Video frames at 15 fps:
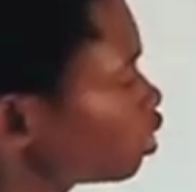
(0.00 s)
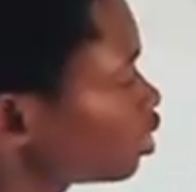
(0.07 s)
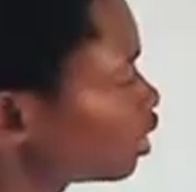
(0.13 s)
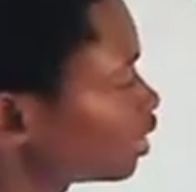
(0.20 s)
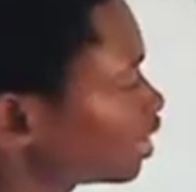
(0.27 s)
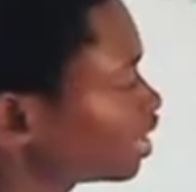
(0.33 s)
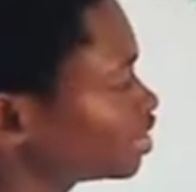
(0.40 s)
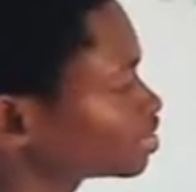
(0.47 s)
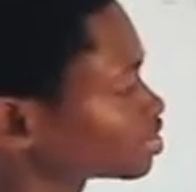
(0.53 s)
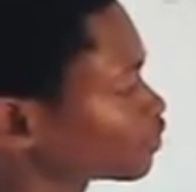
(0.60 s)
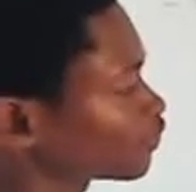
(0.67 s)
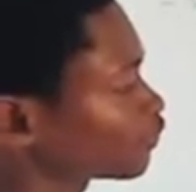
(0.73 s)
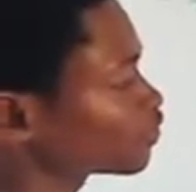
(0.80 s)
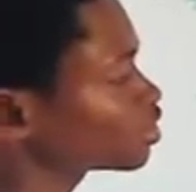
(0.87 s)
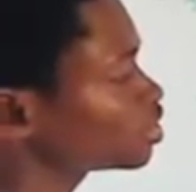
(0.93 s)
Land is a
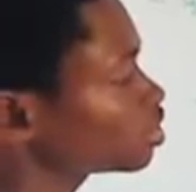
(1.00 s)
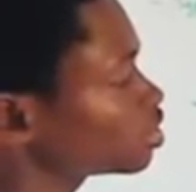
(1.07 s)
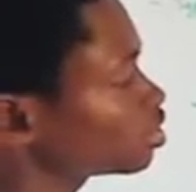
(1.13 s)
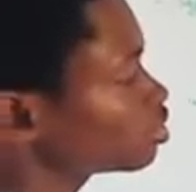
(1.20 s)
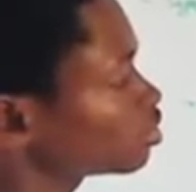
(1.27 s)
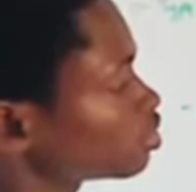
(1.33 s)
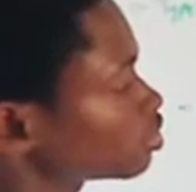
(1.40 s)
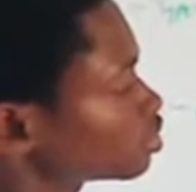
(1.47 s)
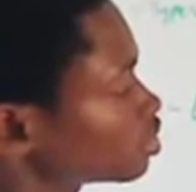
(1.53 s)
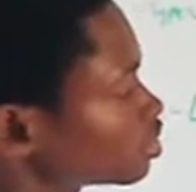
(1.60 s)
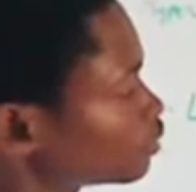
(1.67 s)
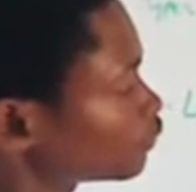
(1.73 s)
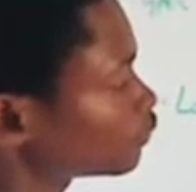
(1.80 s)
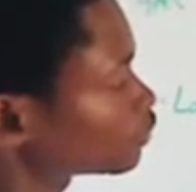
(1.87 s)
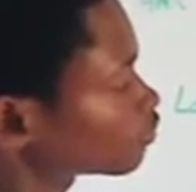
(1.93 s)
free
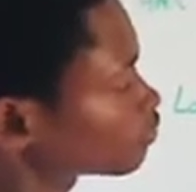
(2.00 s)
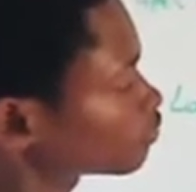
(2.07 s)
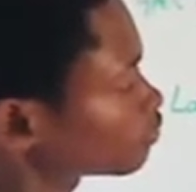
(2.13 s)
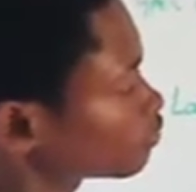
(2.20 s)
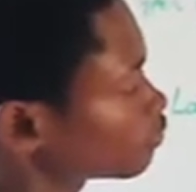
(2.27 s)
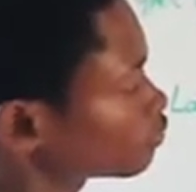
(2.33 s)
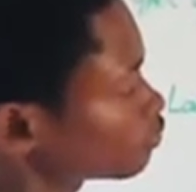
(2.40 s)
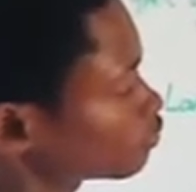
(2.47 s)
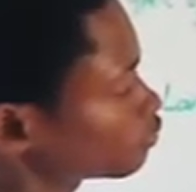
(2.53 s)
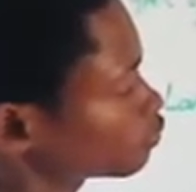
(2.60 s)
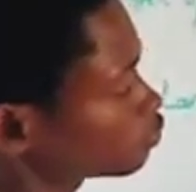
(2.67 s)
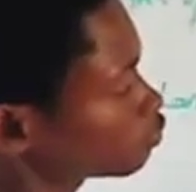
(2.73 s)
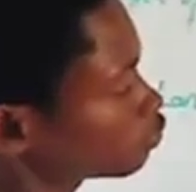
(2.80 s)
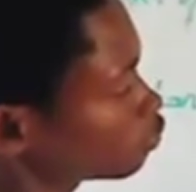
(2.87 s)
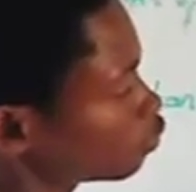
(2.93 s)
gift
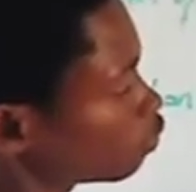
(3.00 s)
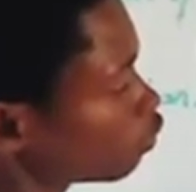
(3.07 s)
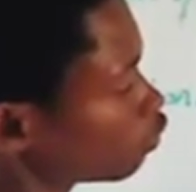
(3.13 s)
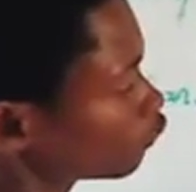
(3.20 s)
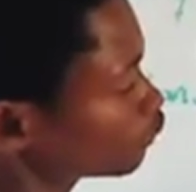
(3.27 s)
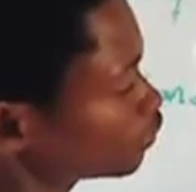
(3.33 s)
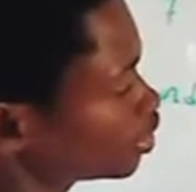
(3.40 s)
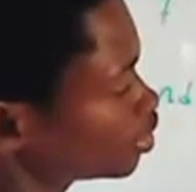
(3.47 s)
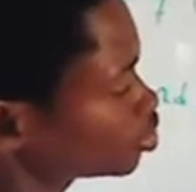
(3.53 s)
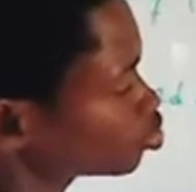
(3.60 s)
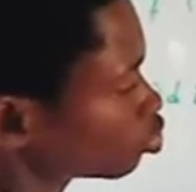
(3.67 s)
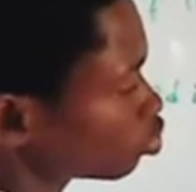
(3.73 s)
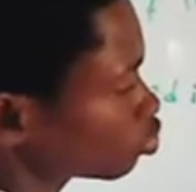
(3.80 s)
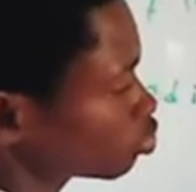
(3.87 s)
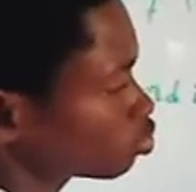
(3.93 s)
of nature.
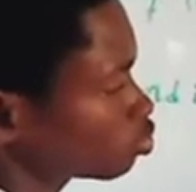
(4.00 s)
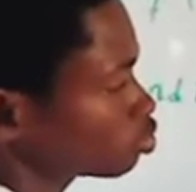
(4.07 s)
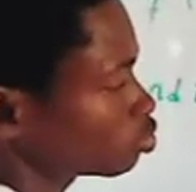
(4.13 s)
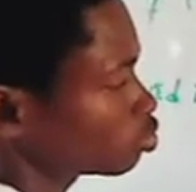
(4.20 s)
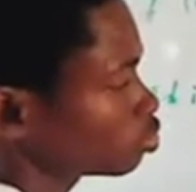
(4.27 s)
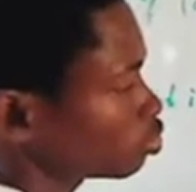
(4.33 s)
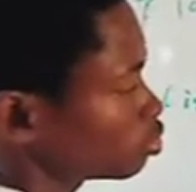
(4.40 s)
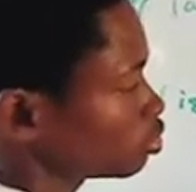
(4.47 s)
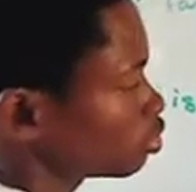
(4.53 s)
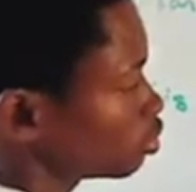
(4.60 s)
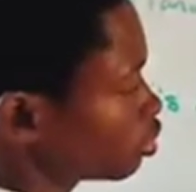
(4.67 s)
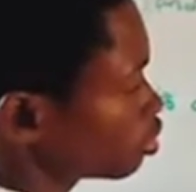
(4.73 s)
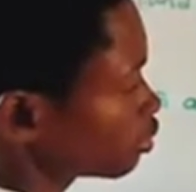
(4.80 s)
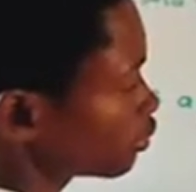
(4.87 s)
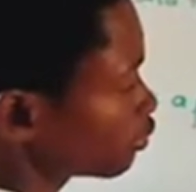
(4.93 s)

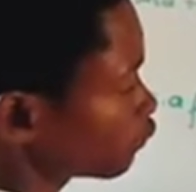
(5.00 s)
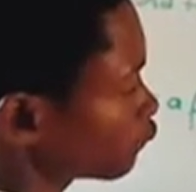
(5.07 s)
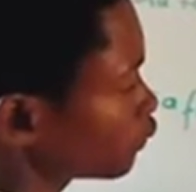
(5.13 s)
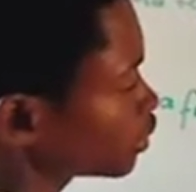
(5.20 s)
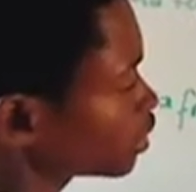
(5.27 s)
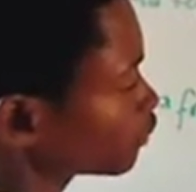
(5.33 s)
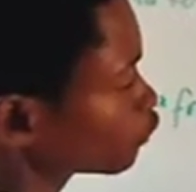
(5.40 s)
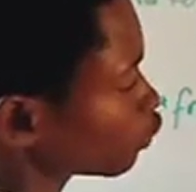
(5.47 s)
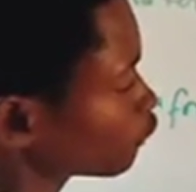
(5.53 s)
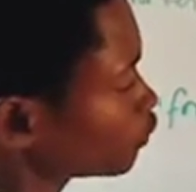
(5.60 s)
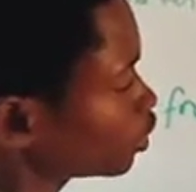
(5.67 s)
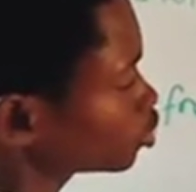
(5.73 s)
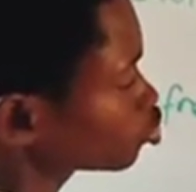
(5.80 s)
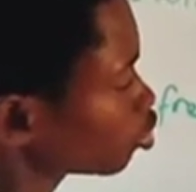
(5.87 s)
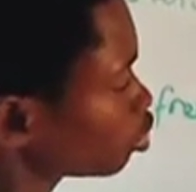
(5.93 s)
Free gift of
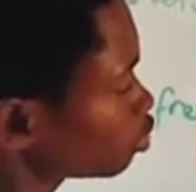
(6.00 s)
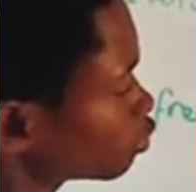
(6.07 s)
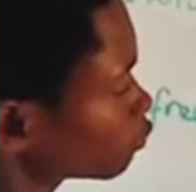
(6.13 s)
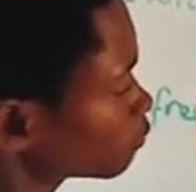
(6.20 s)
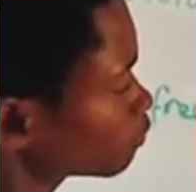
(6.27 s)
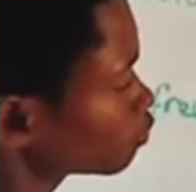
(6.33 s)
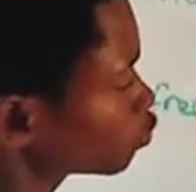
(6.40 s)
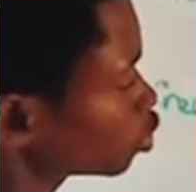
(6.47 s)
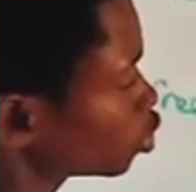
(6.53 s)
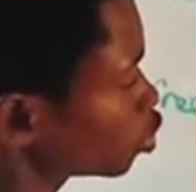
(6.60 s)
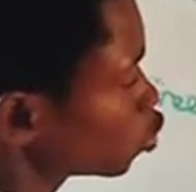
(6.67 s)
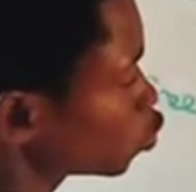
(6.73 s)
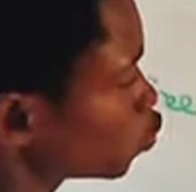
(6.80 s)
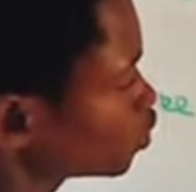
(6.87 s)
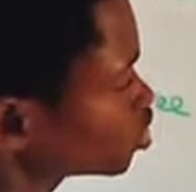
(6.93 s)
nature
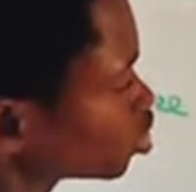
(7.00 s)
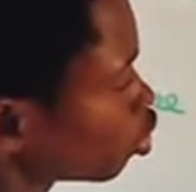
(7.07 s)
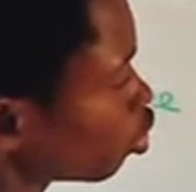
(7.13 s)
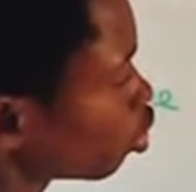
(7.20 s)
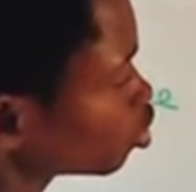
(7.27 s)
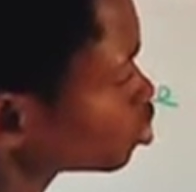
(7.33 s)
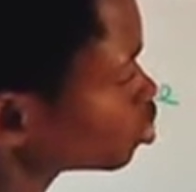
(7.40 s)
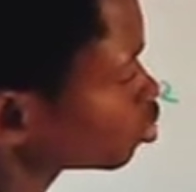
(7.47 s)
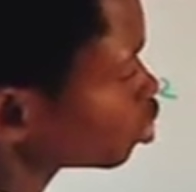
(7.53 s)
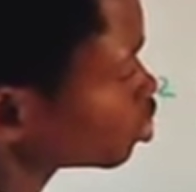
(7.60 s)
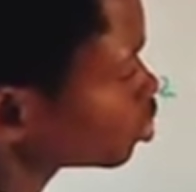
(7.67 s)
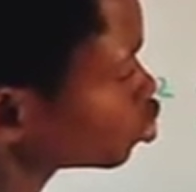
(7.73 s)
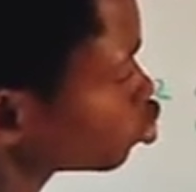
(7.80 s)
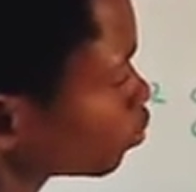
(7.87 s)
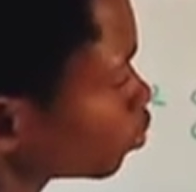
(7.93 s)
which costs
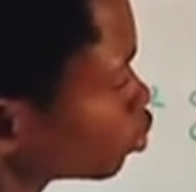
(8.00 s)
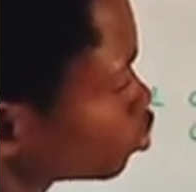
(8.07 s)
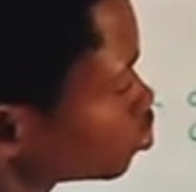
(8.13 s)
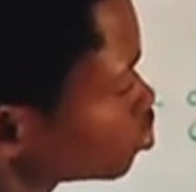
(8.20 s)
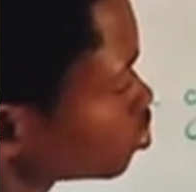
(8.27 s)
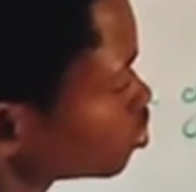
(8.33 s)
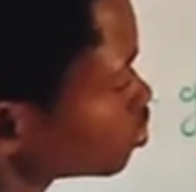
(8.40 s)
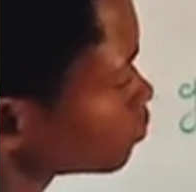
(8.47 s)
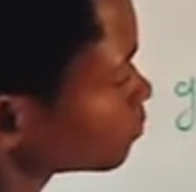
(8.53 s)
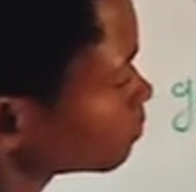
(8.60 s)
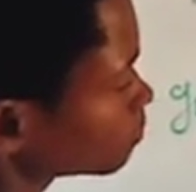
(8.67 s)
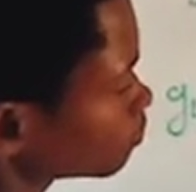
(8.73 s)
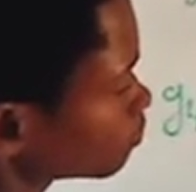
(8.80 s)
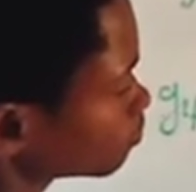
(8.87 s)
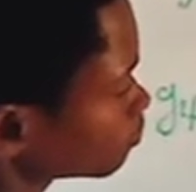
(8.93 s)
nothing to produce it.
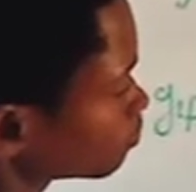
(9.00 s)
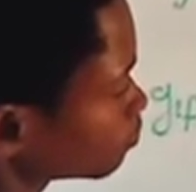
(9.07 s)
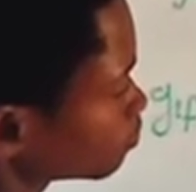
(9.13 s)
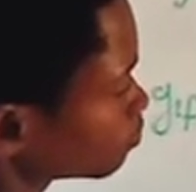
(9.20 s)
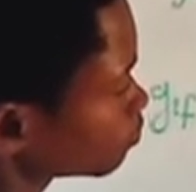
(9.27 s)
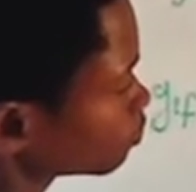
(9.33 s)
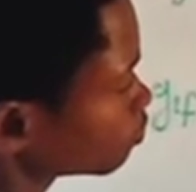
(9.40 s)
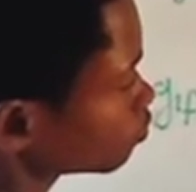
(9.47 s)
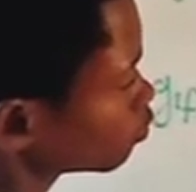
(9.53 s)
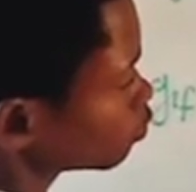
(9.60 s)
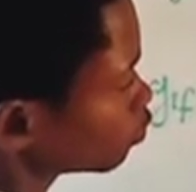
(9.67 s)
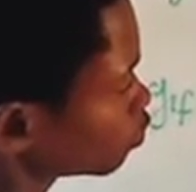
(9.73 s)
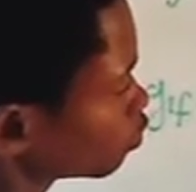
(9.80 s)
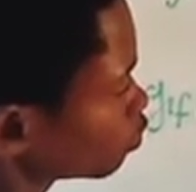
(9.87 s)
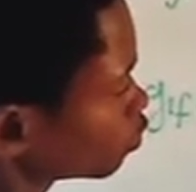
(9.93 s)

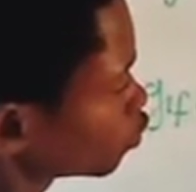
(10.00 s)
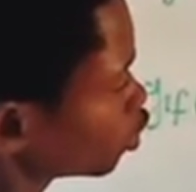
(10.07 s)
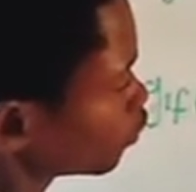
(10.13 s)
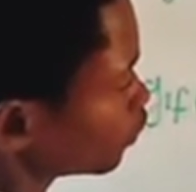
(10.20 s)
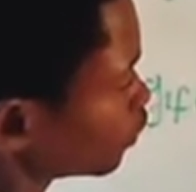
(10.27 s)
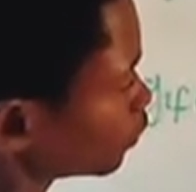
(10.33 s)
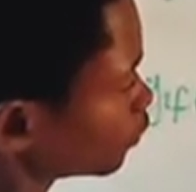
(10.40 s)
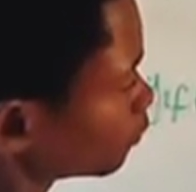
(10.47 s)
Nothing